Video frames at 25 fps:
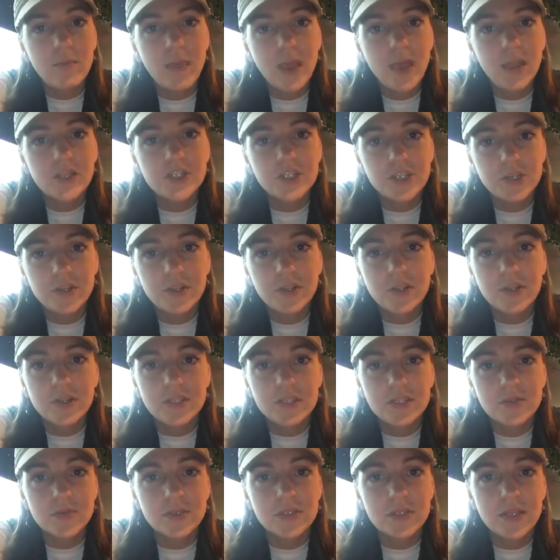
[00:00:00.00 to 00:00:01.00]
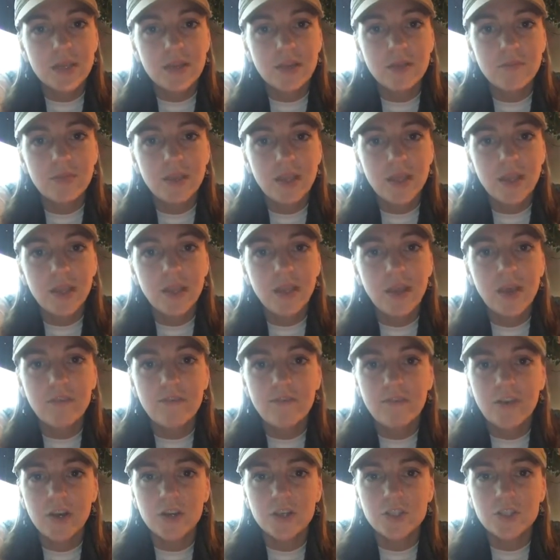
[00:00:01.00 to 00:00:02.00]
make sure that this was going to be a
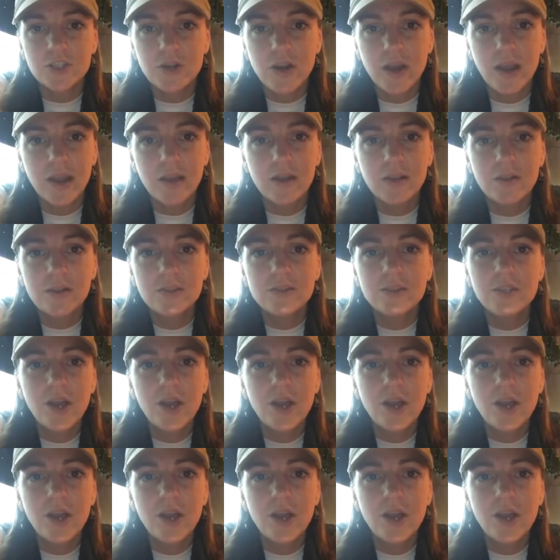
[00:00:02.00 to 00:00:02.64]
fair trial.